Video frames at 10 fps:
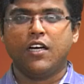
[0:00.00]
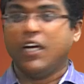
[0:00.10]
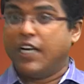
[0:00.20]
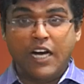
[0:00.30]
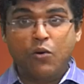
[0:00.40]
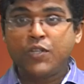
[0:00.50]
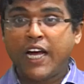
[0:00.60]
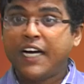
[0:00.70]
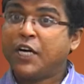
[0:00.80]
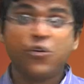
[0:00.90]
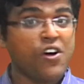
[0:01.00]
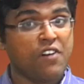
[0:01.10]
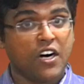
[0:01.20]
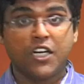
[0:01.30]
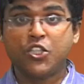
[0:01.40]
Now that you have
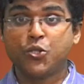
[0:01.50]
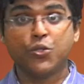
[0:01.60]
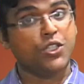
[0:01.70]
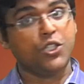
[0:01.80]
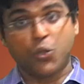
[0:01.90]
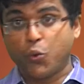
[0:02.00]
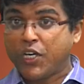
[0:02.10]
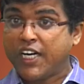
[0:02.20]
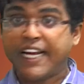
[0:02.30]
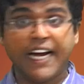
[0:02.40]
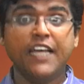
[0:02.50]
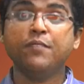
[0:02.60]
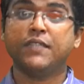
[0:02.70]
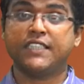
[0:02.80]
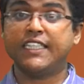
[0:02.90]
understood the total grading
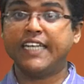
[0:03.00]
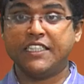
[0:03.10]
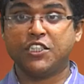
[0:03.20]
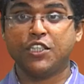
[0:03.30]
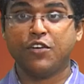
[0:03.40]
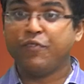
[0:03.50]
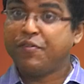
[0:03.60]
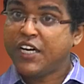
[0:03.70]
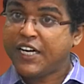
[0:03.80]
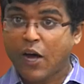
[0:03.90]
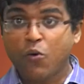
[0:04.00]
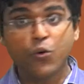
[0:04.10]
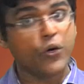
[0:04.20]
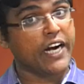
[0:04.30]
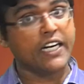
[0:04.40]
percentage, we will now
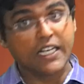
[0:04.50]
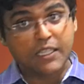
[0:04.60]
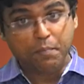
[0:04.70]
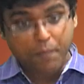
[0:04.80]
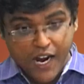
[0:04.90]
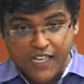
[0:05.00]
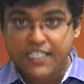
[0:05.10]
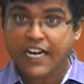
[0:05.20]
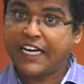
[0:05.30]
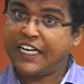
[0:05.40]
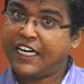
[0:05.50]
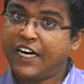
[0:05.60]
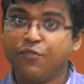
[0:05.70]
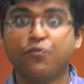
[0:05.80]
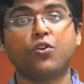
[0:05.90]
look at the pass criteria
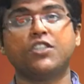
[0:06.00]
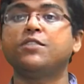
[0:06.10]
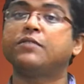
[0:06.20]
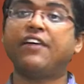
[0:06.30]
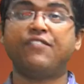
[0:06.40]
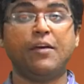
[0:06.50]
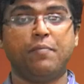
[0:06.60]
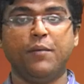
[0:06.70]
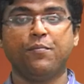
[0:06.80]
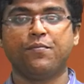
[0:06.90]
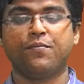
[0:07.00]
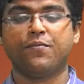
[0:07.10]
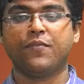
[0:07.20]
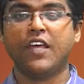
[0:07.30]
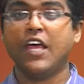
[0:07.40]
for this FDP.
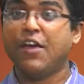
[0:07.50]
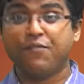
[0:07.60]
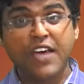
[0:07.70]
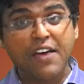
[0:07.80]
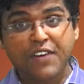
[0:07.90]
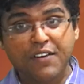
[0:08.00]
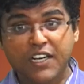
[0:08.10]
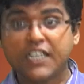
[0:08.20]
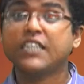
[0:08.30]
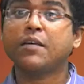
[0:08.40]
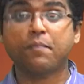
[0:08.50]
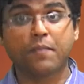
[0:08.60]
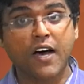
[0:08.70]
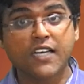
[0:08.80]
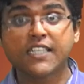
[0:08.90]
We have given the
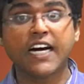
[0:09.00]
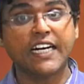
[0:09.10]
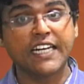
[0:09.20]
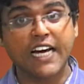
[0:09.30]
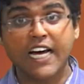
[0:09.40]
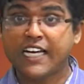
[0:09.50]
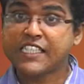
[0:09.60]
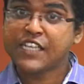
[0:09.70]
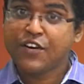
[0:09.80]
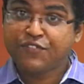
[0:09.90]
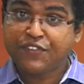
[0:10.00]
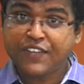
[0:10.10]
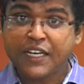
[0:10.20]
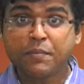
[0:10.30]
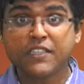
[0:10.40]
pass criteria as
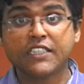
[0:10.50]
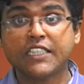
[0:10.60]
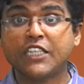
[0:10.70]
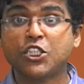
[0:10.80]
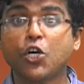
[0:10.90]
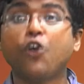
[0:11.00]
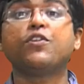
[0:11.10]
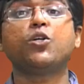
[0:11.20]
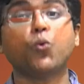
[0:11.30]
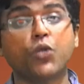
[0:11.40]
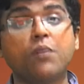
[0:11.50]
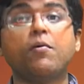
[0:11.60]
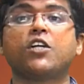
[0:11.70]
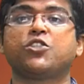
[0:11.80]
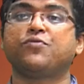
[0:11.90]
50% of the total
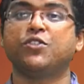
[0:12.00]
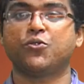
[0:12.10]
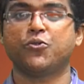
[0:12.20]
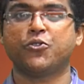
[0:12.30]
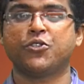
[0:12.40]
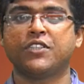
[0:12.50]
marks of this course.